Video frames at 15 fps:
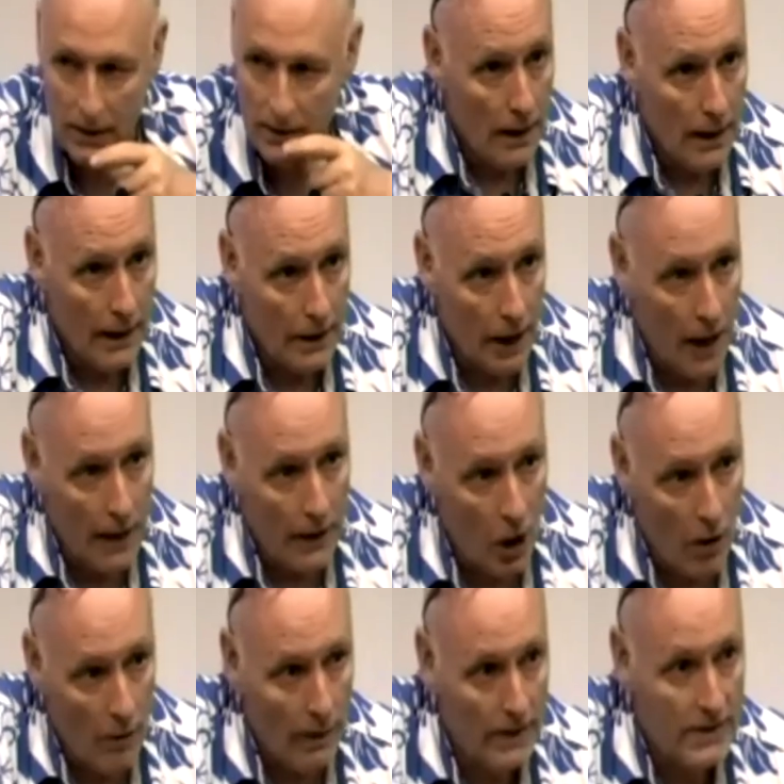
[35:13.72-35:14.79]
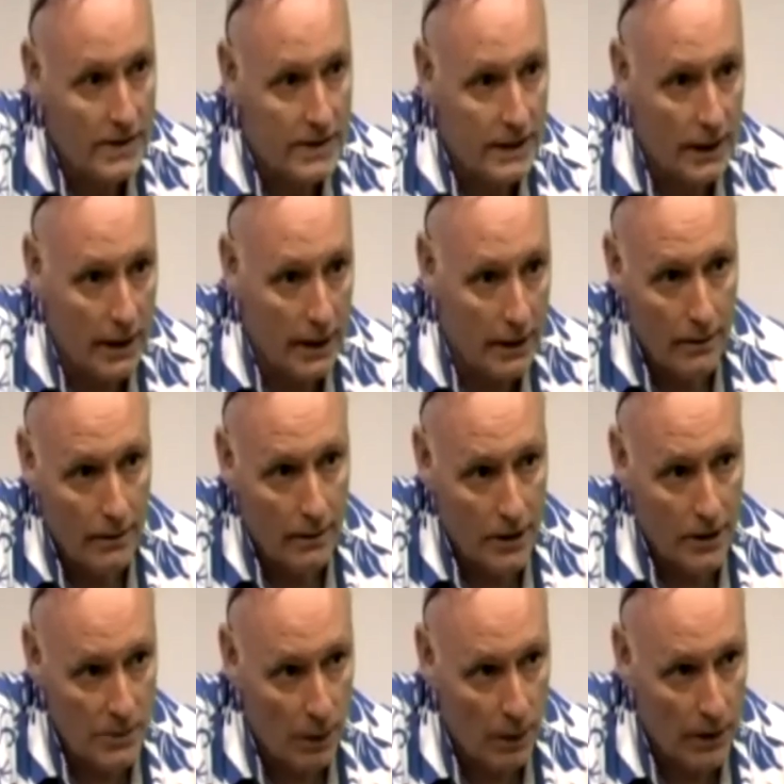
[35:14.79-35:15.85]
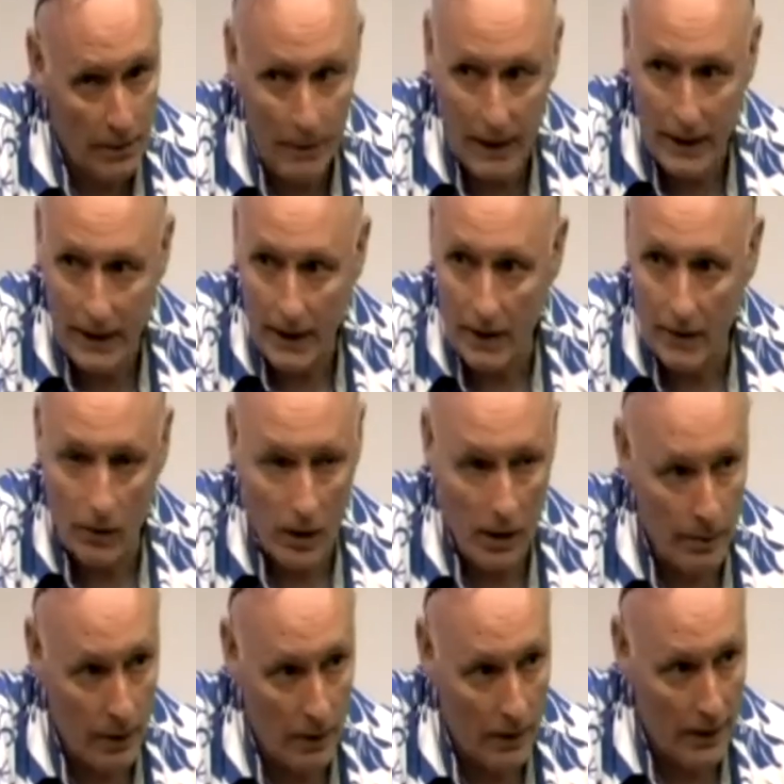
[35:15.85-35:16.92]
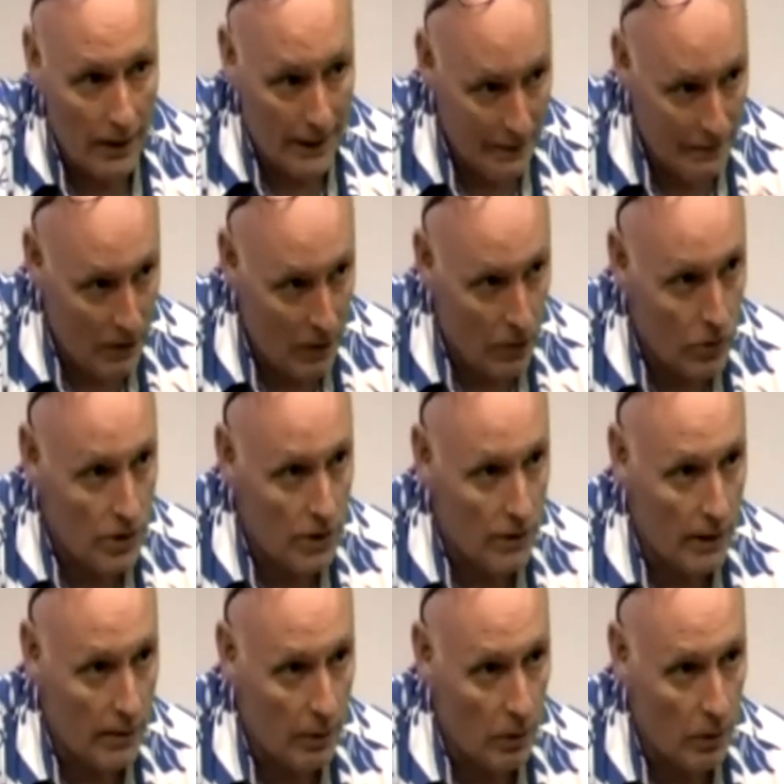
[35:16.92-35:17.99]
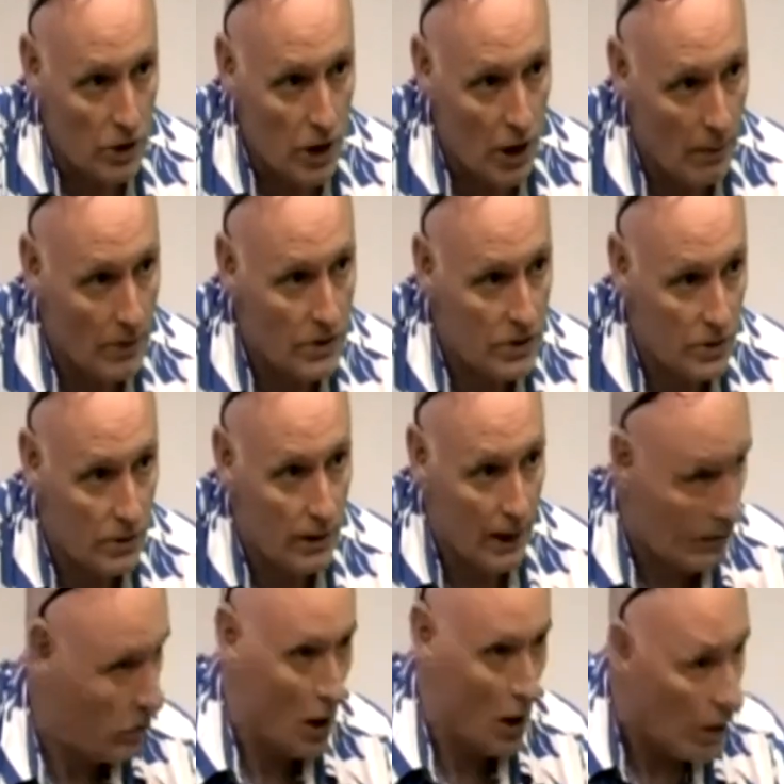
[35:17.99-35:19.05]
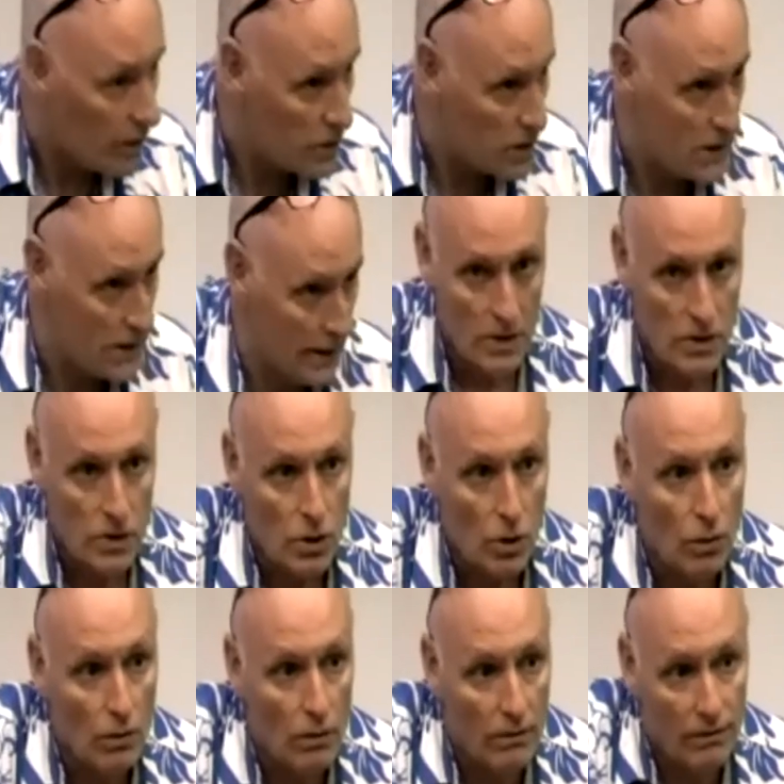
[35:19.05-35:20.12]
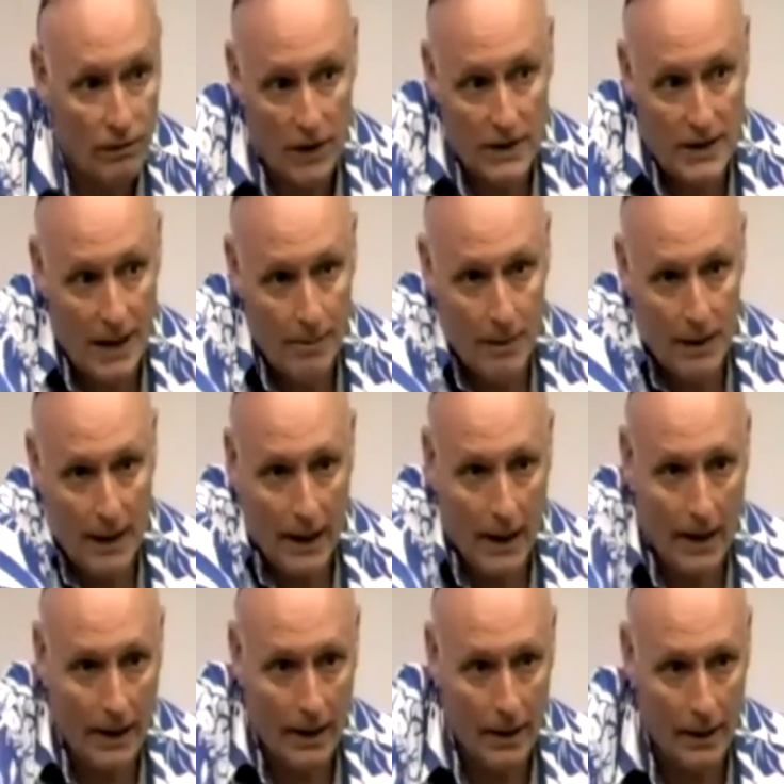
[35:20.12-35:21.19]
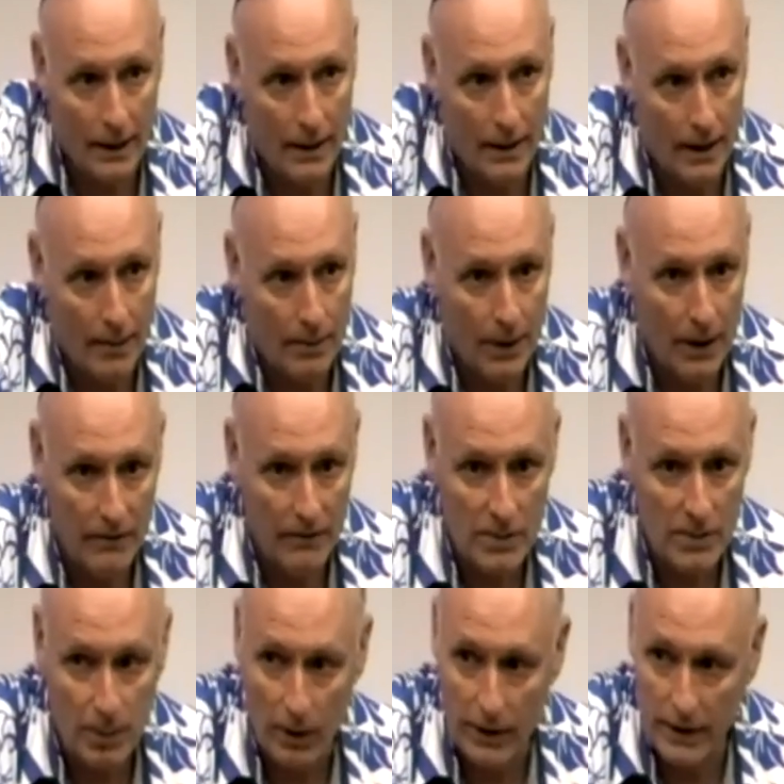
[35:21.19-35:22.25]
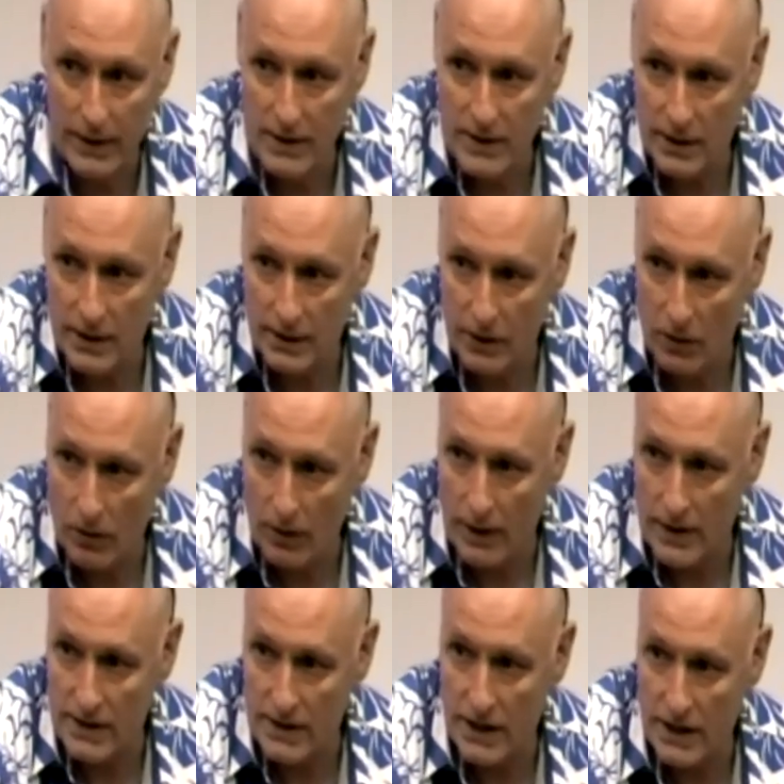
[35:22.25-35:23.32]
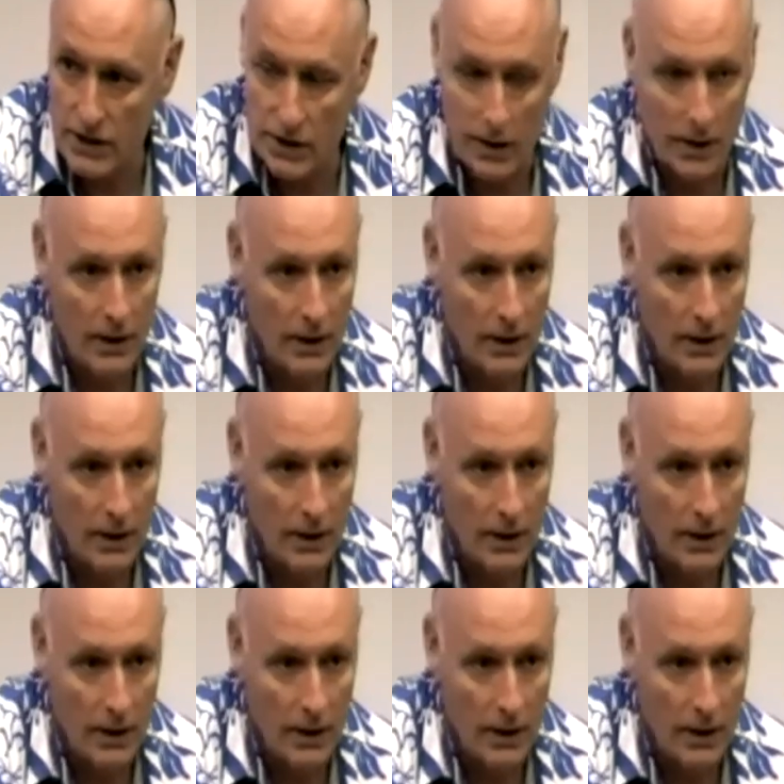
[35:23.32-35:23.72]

And comrades take this point I made earlier on about an evolutionary approach. Comrades do that unconsciously. So, for example, at a previous point inside the organization,